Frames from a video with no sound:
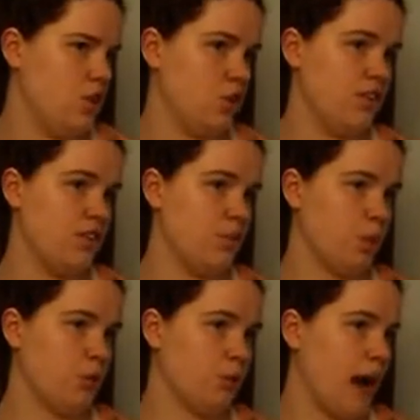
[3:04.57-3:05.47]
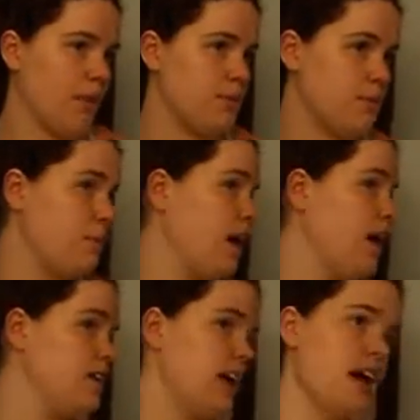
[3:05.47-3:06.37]
Or if you even want to wrap them
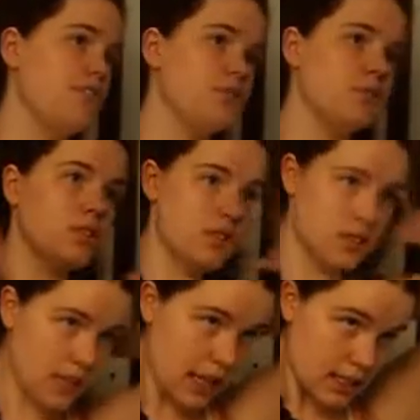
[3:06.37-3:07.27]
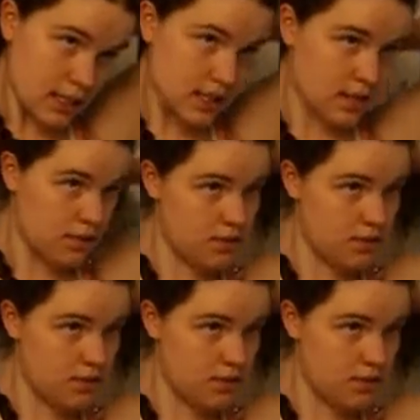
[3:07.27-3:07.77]
around afterwards, that's a